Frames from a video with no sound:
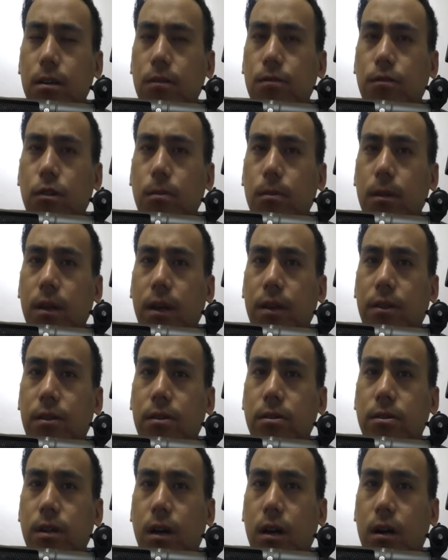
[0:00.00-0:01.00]
Informal
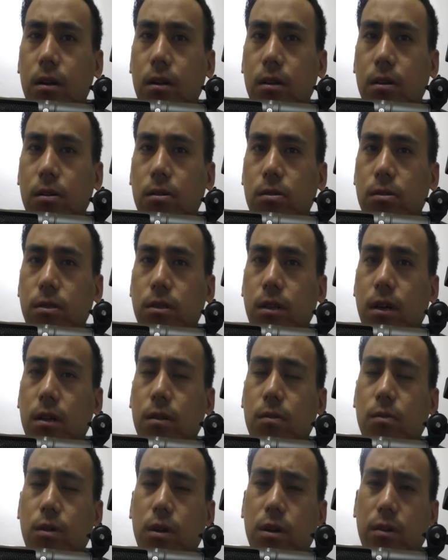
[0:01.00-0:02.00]
letters are those
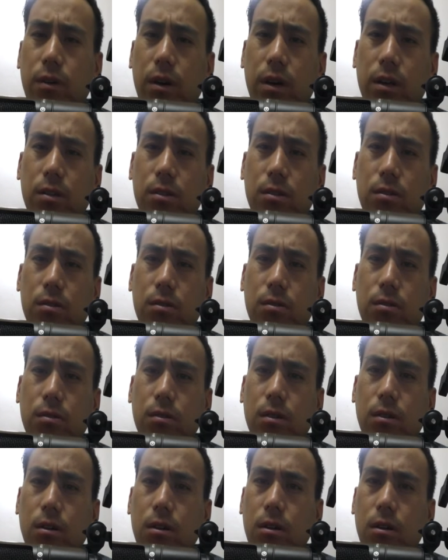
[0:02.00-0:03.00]
that we write
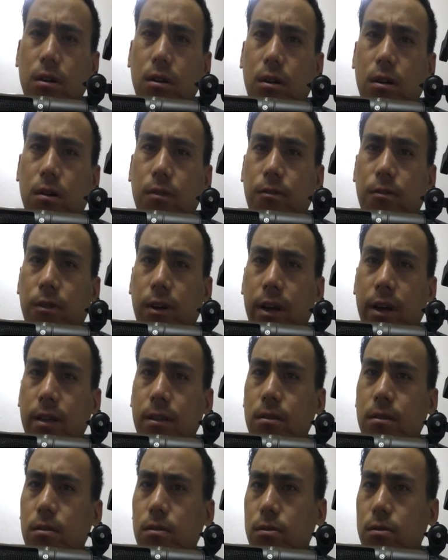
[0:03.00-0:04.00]
to a
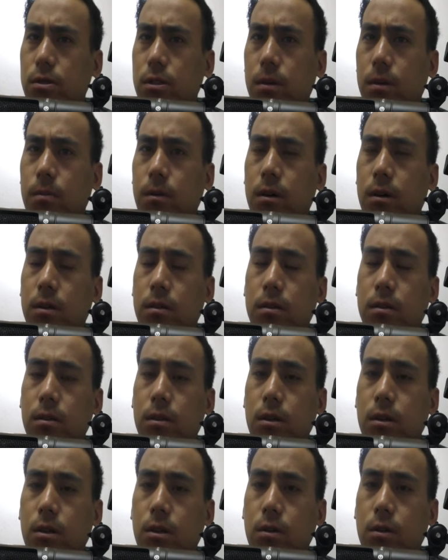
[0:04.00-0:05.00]
friend, to
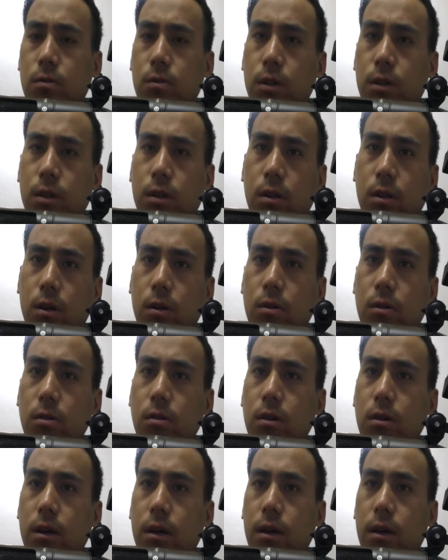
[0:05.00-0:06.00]
someone we
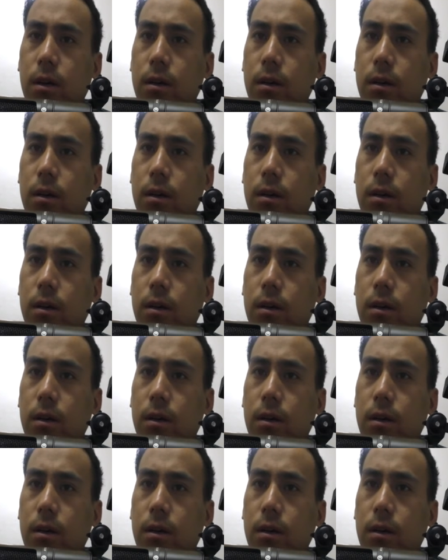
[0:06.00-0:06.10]
know,